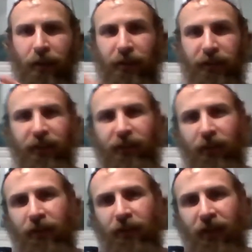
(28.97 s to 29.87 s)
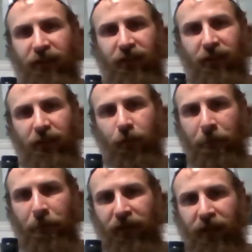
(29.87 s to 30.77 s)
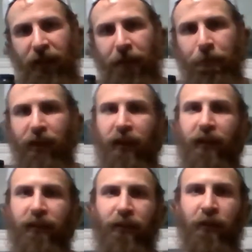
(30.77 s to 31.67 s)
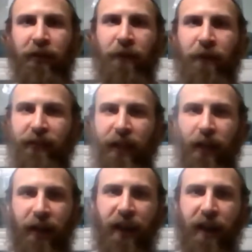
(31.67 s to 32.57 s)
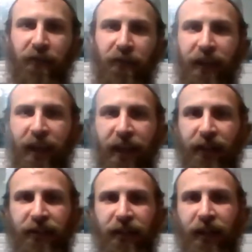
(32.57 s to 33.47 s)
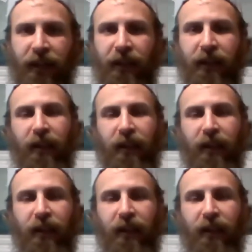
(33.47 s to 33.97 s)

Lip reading: This doesn't necessarily replicate that, but it is the only mezcal I have on hand tonight.